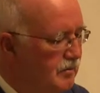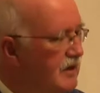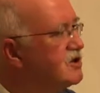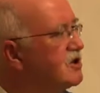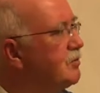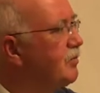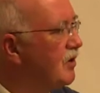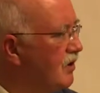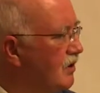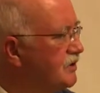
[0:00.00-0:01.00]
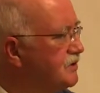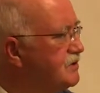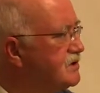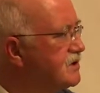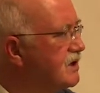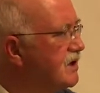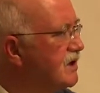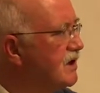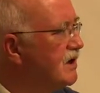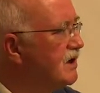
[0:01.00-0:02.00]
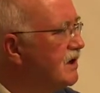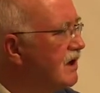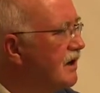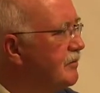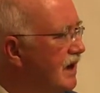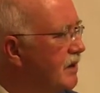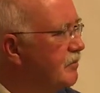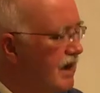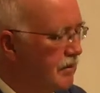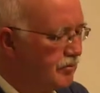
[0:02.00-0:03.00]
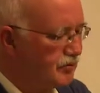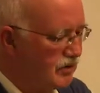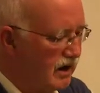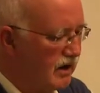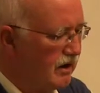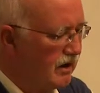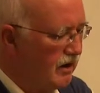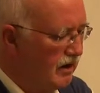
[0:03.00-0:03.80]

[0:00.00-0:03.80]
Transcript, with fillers: May she pause. I make my prayer